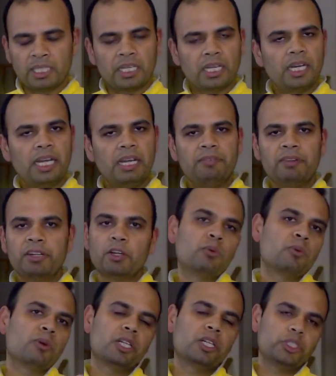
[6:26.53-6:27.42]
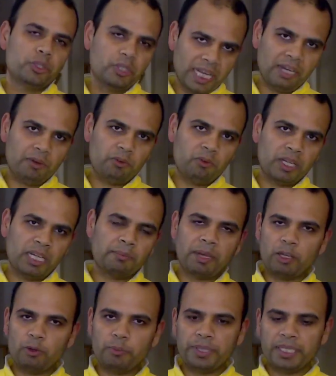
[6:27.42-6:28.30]
Every homeowner should have one, in my
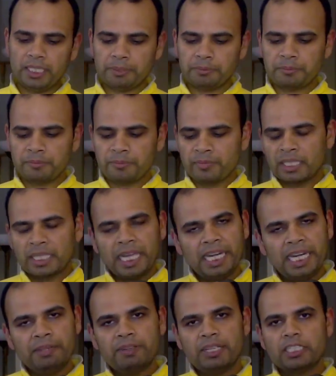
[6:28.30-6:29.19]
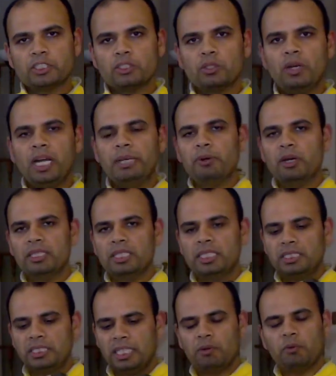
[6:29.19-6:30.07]
opinion. Anyway, so I bought this
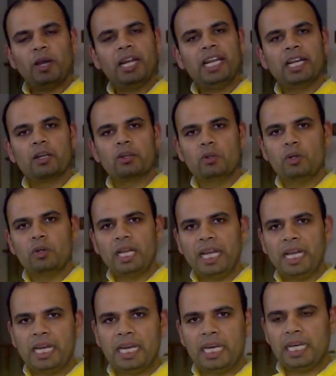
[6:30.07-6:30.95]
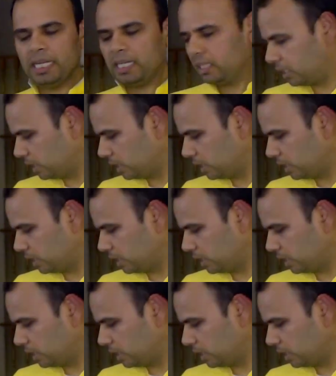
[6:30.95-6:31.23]
a while ago, and